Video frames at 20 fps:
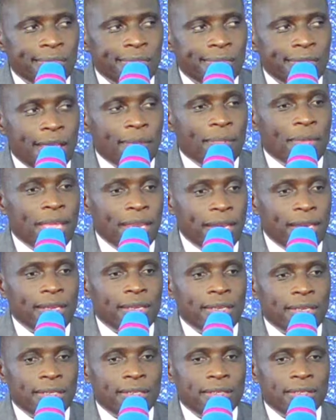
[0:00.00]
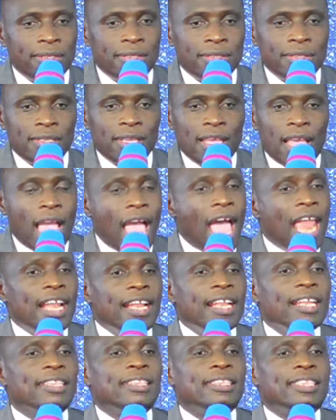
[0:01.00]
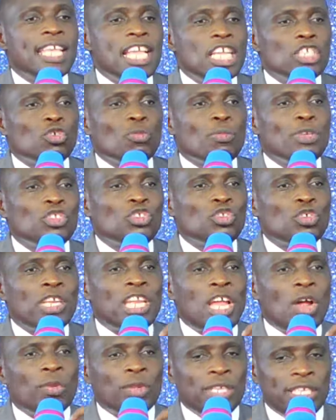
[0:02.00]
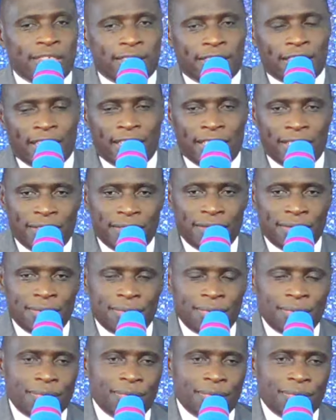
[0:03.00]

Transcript: Amen. amen and things will be sorted out easily many